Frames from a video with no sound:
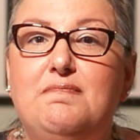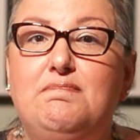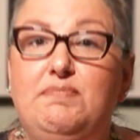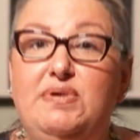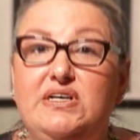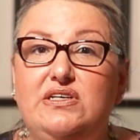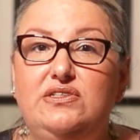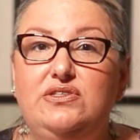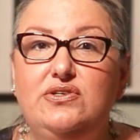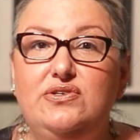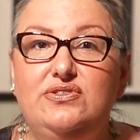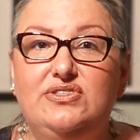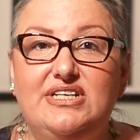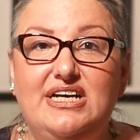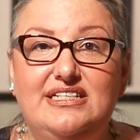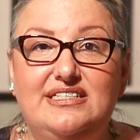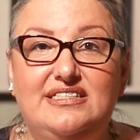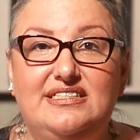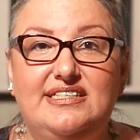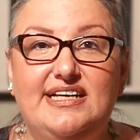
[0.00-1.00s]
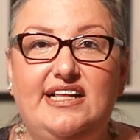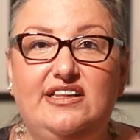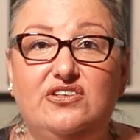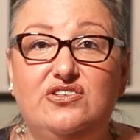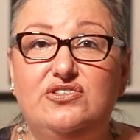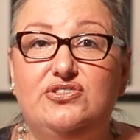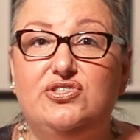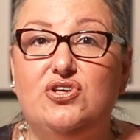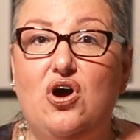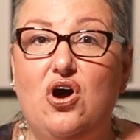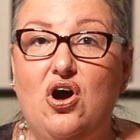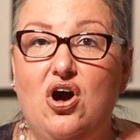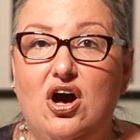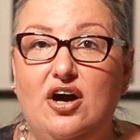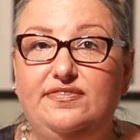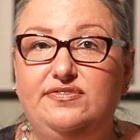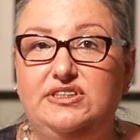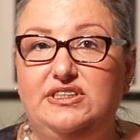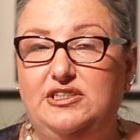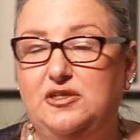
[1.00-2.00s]
Builders and sellers
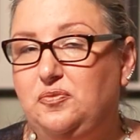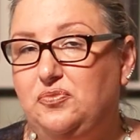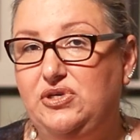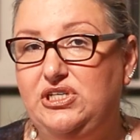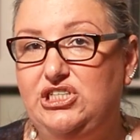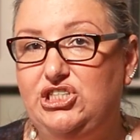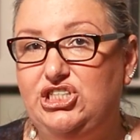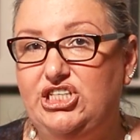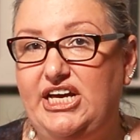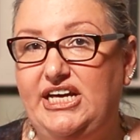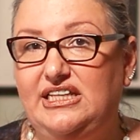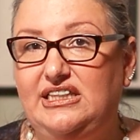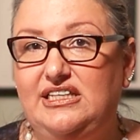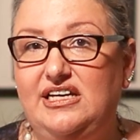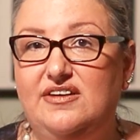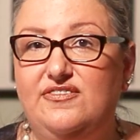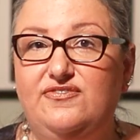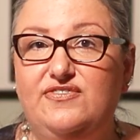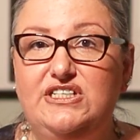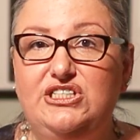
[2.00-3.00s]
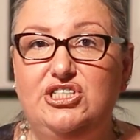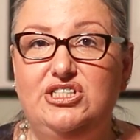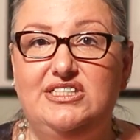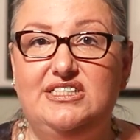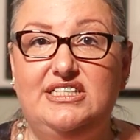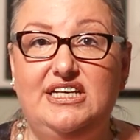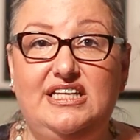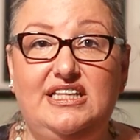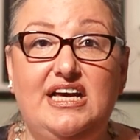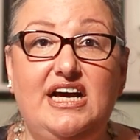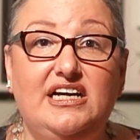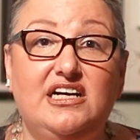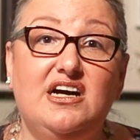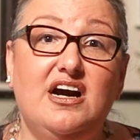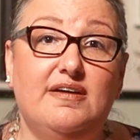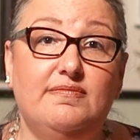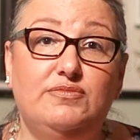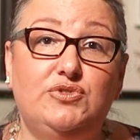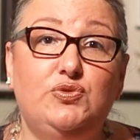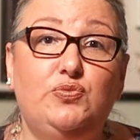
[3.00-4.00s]
often appreciate the efficiency that
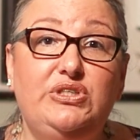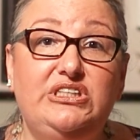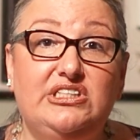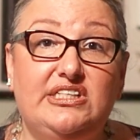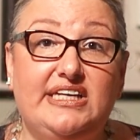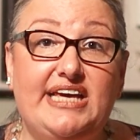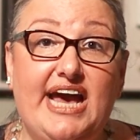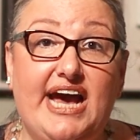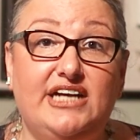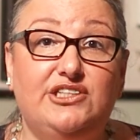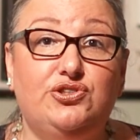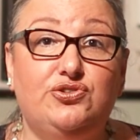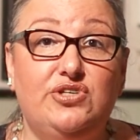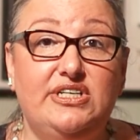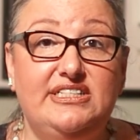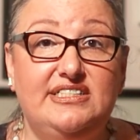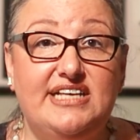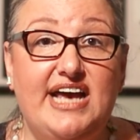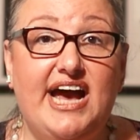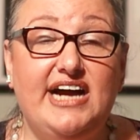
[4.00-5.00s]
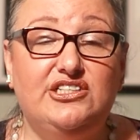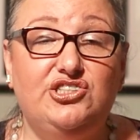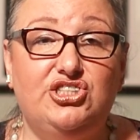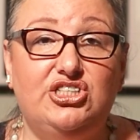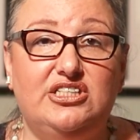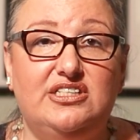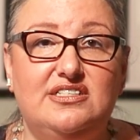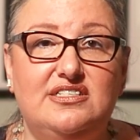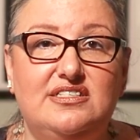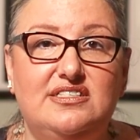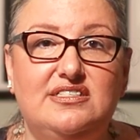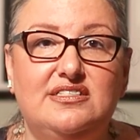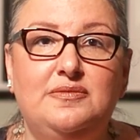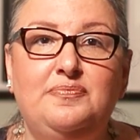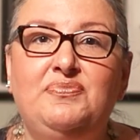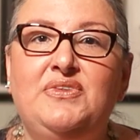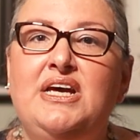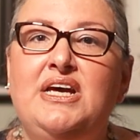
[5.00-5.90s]
comes with cash transactions.